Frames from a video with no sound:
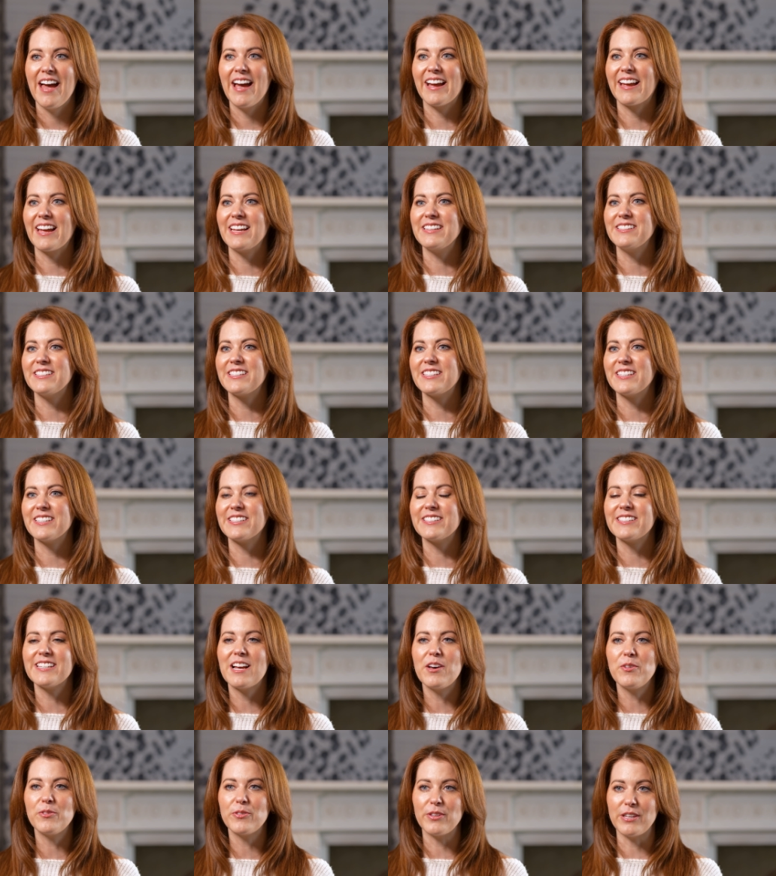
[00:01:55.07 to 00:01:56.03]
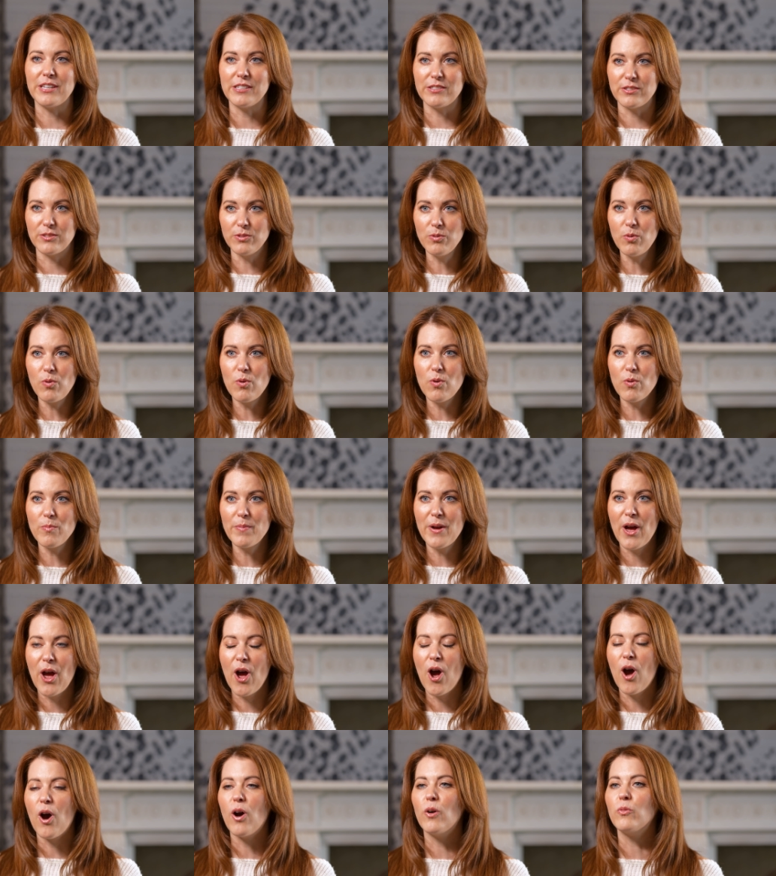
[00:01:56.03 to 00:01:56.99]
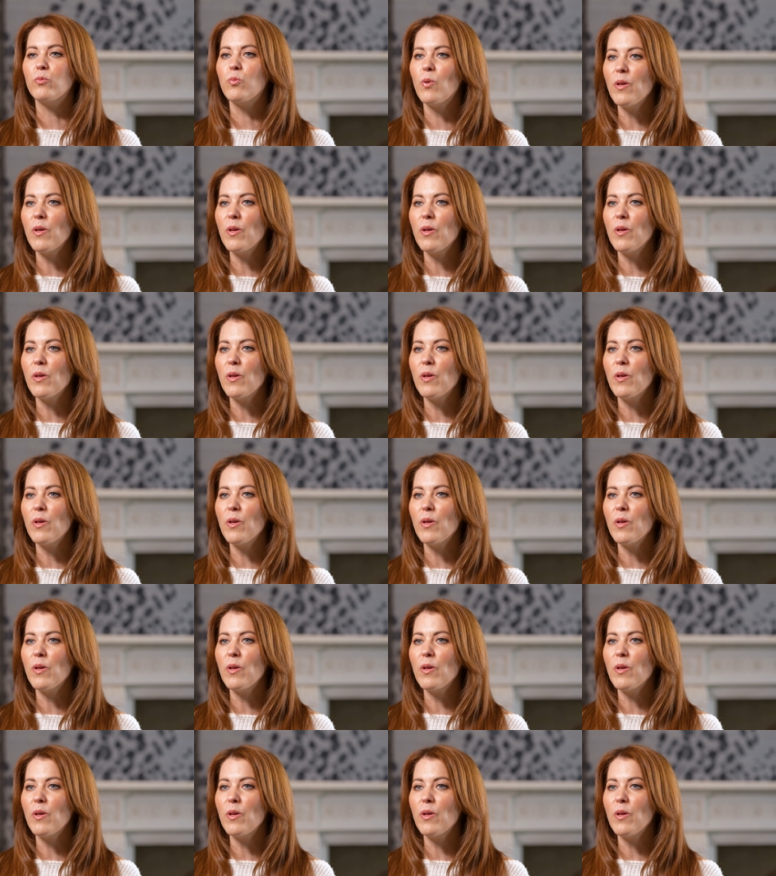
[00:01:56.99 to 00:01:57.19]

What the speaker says: against the Southeast norm of